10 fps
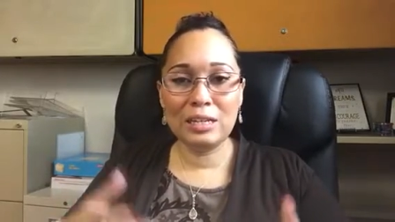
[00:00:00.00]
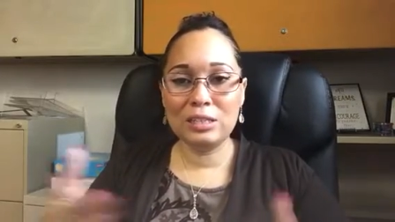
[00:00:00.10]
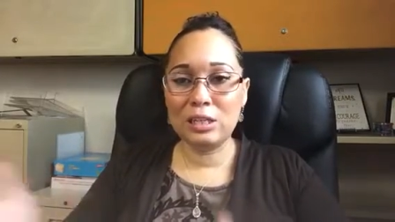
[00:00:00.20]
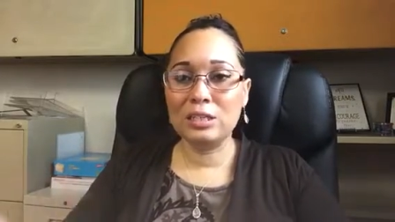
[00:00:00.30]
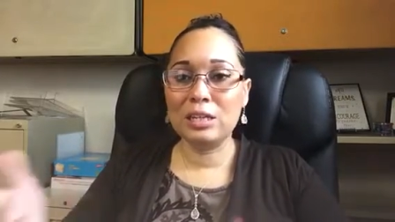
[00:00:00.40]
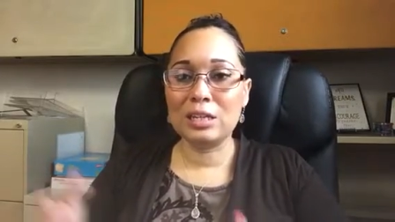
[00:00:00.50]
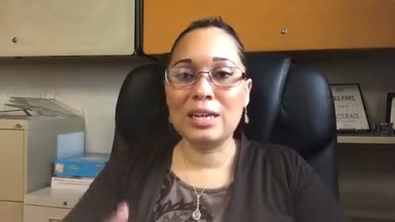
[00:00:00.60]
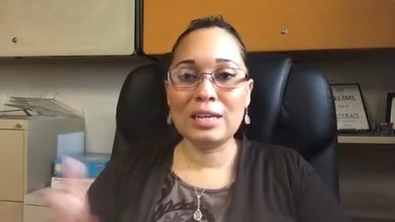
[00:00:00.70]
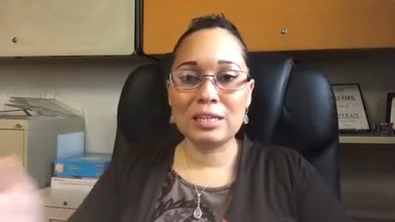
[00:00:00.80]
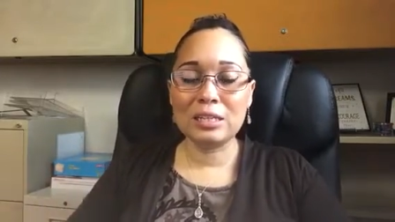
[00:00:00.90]
you're
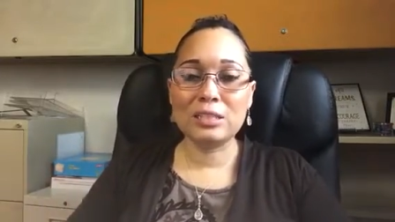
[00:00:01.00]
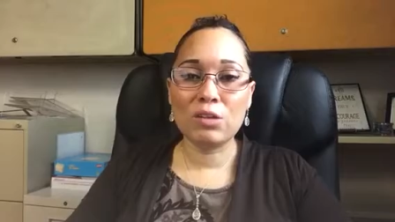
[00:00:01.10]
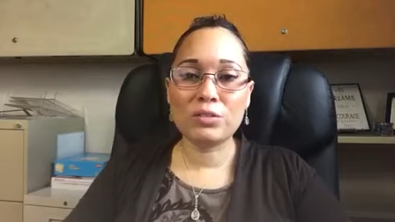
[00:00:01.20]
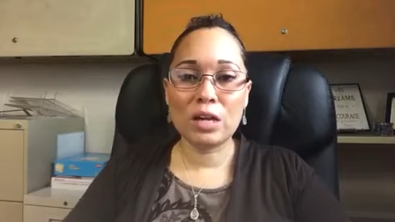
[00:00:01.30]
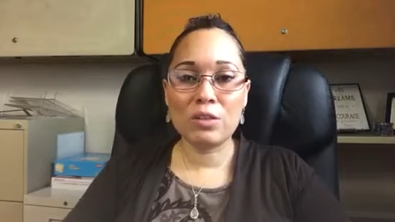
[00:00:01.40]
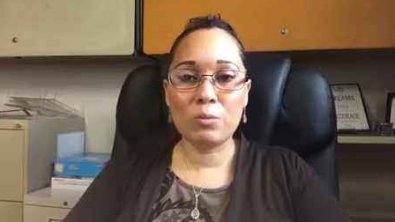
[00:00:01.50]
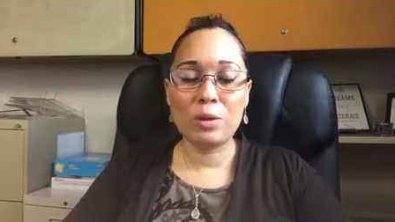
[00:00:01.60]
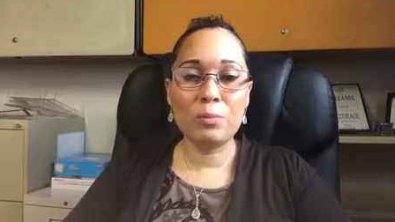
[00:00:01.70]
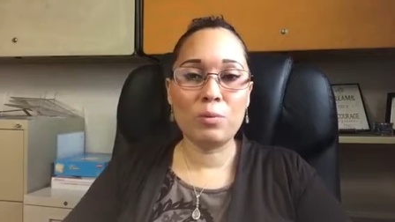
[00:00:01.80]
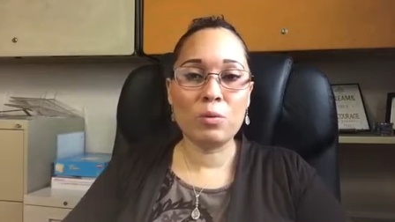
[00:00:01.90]
linking yourself to other
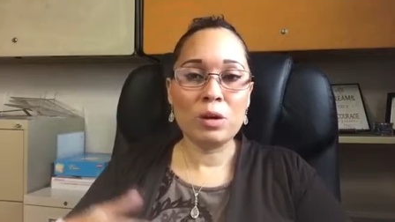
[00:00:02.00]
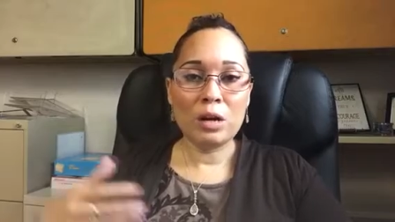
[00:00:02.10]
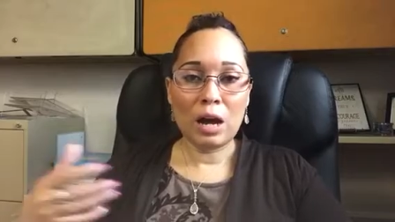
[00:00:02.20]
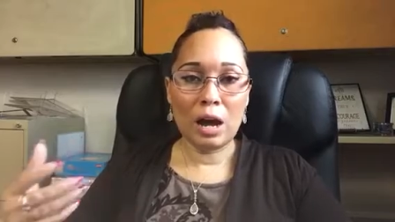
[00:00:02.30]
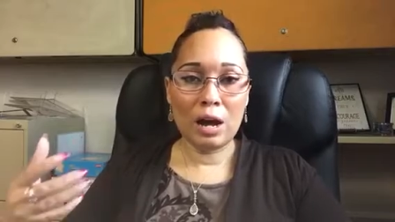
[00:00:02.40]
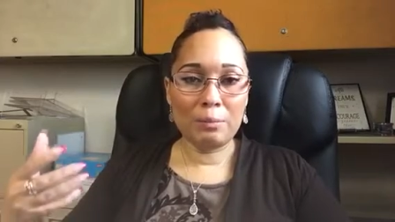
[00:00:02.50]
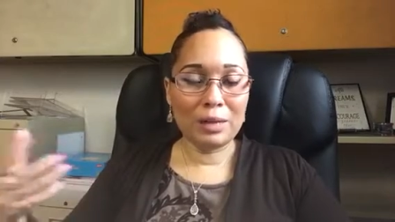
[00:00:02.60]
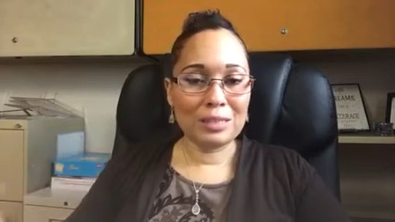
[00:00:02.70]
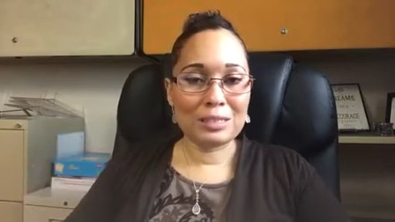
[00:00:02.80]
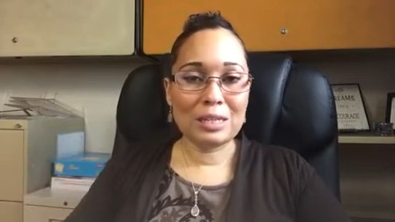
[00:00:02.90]
people um,
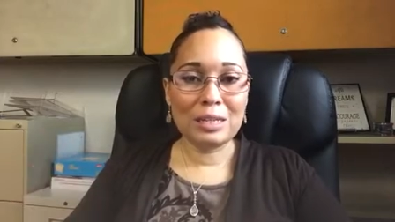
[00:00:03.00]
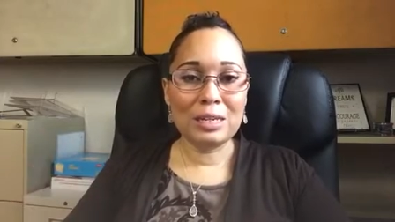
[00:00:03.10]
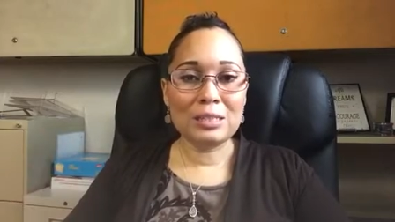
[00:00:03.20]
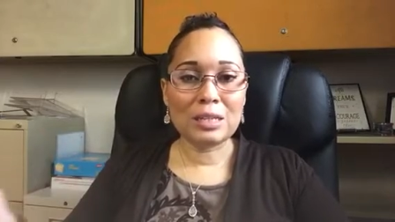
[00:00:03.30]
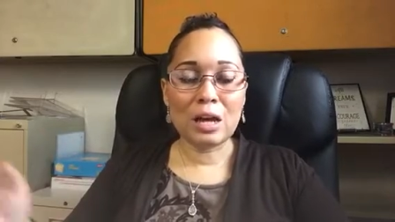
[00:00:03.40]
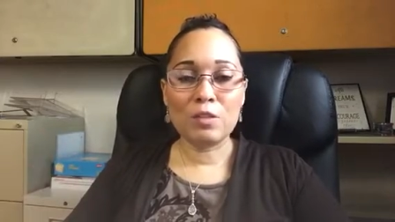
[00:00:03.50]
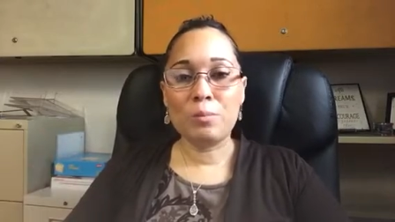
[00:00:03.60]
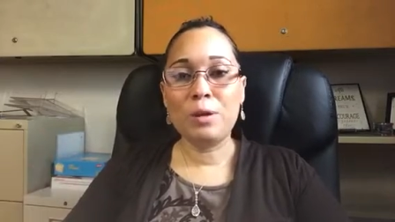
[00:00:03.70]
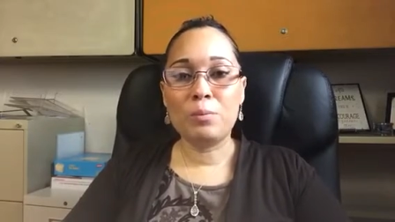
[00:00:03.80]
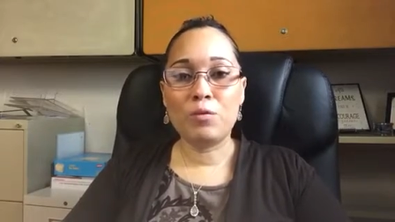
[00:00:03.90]
and you're sending it to other
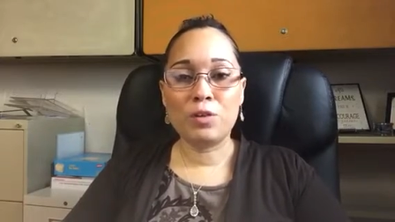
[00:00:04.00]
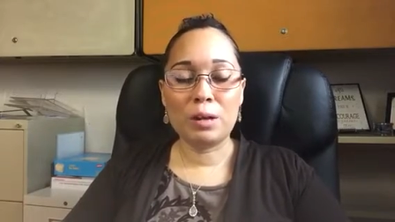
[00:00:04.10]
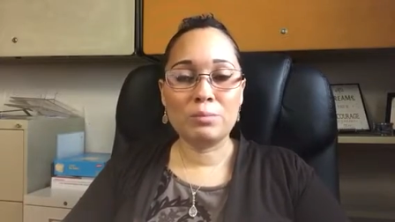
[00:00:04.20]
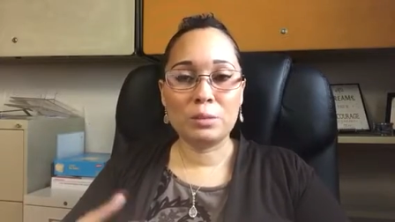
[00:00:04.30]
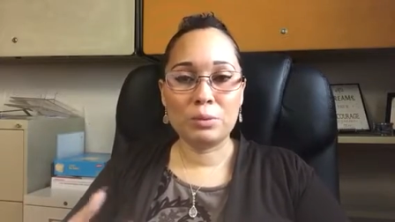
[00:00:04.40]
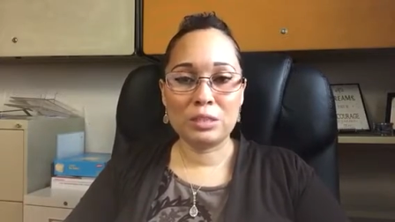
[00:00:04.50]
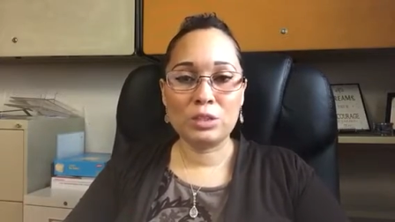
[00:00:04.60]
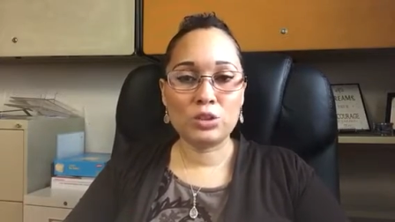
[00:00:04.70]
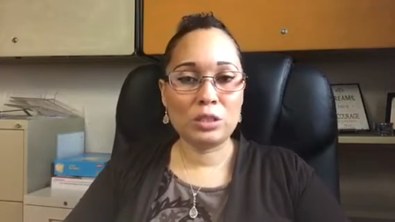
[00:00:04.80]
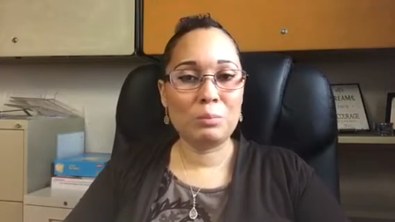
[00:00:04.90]
people for them to
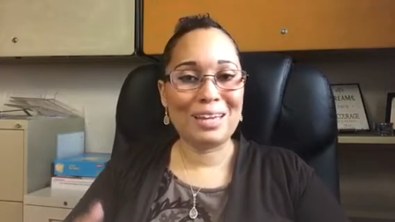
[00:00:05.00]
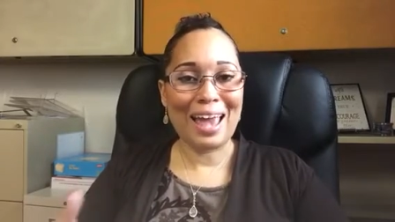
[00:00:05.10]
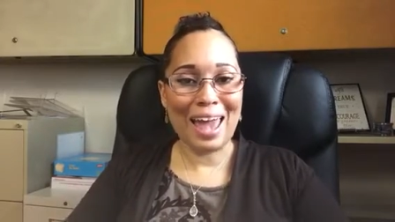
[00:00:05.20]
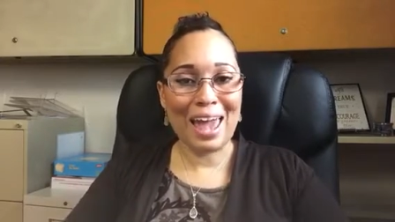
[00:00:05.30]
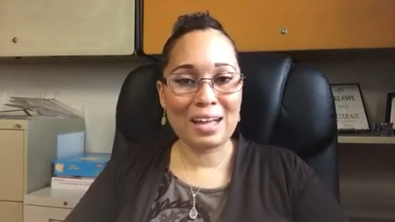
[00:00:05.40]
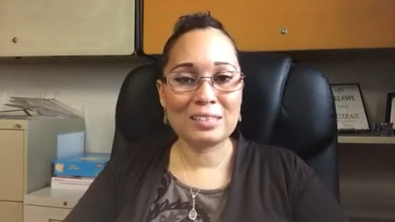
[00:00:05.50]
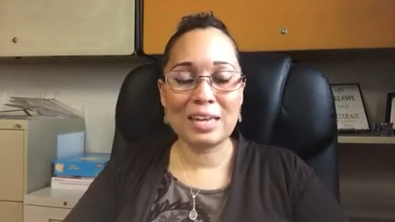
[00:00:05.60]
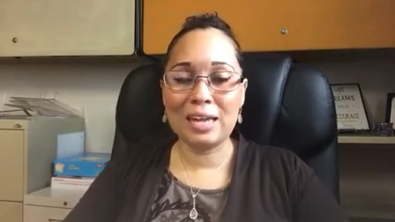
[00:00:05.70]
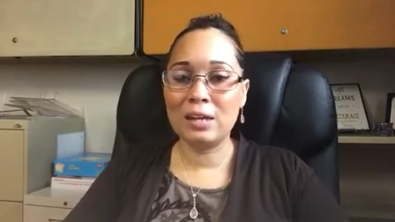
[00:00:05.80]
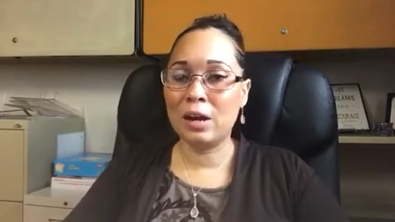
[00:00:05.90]
potentially be hacked
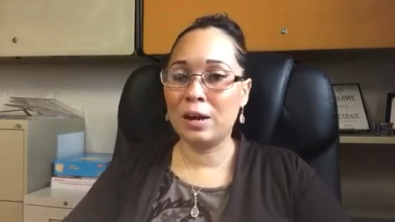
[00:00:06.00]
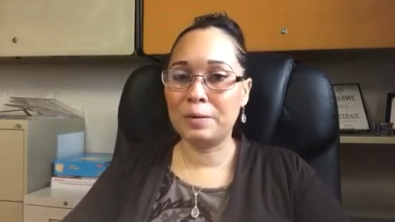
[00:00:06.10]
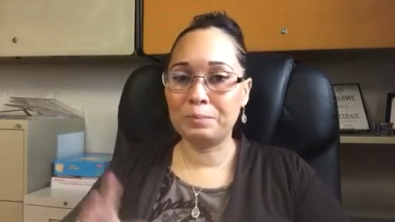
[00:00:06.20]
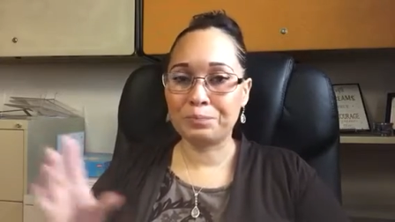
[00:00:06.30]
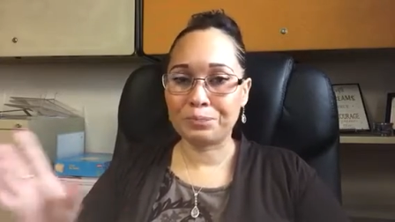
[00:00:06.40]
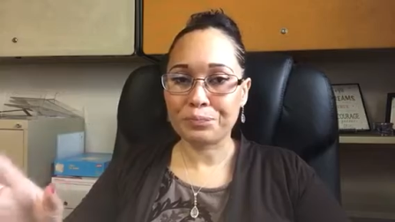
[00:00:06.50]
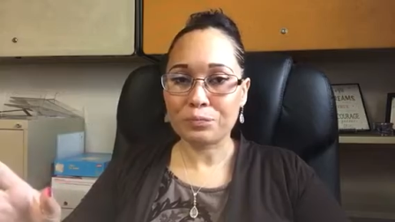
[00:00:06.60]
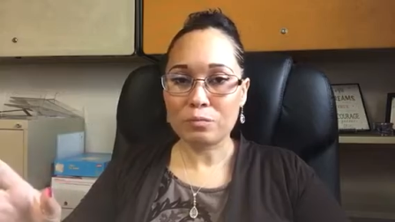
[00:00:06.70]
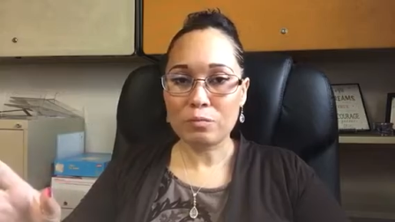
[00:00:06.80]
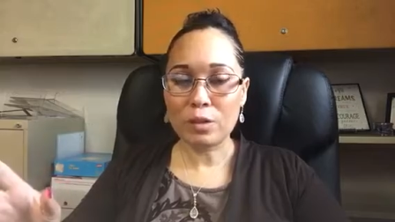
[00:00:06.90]
and um,
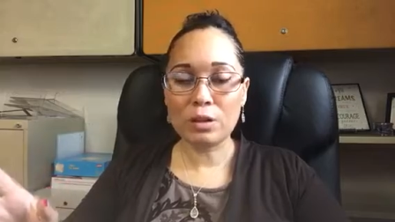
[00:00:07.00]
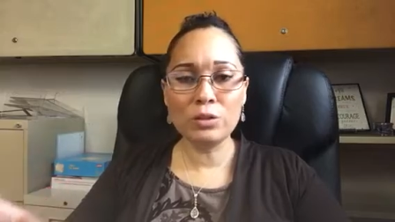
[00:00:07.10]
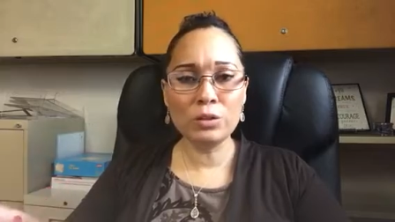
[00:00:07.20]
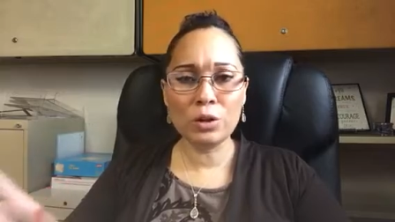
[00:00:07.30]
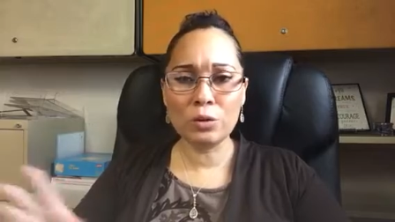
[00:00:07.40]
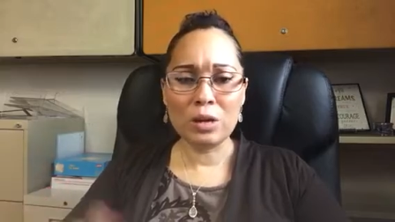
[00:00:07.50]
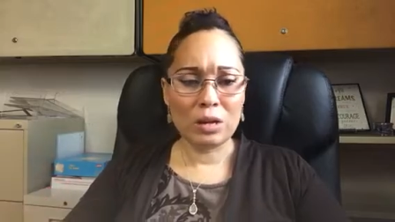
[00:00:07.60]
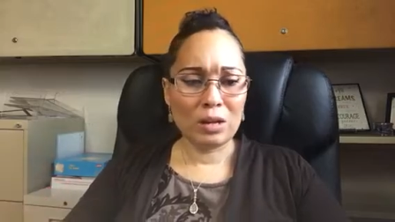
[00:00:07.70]
you know